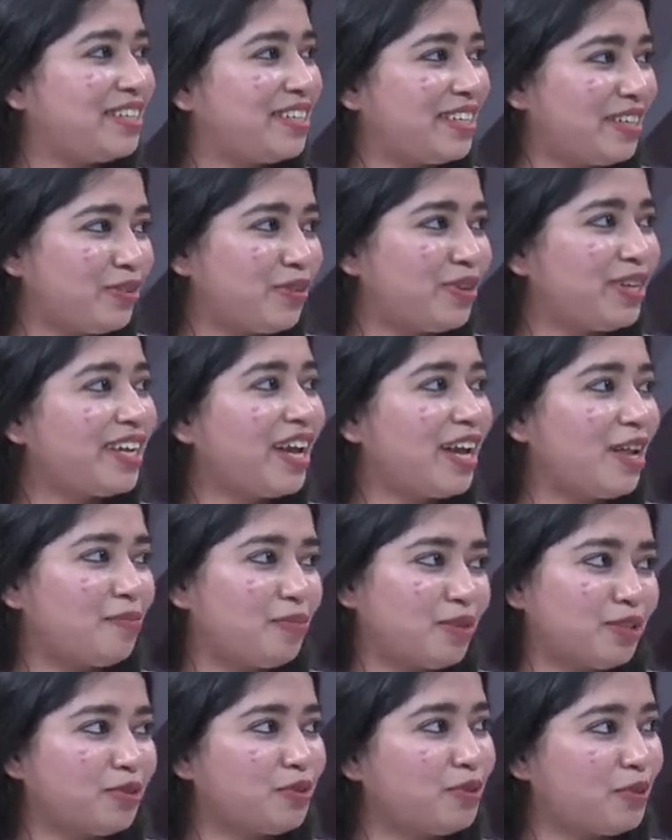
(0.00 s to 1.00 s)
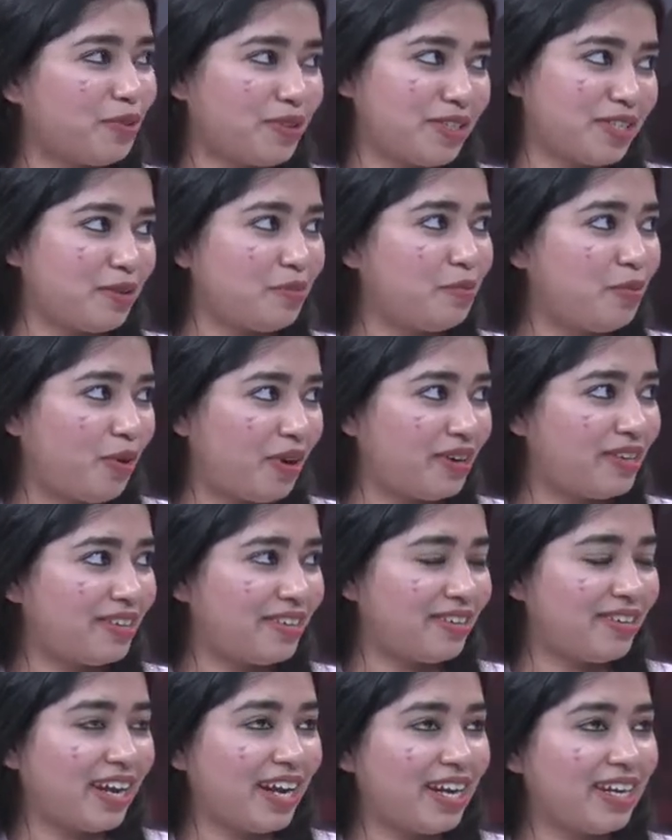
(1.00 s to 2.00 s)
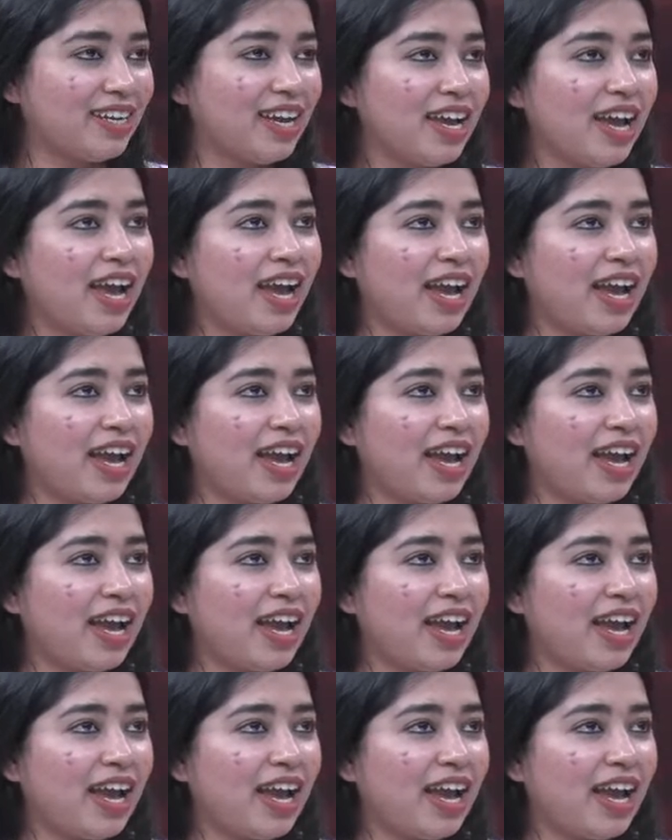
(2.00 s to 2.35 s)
they only help us to cross the border, right?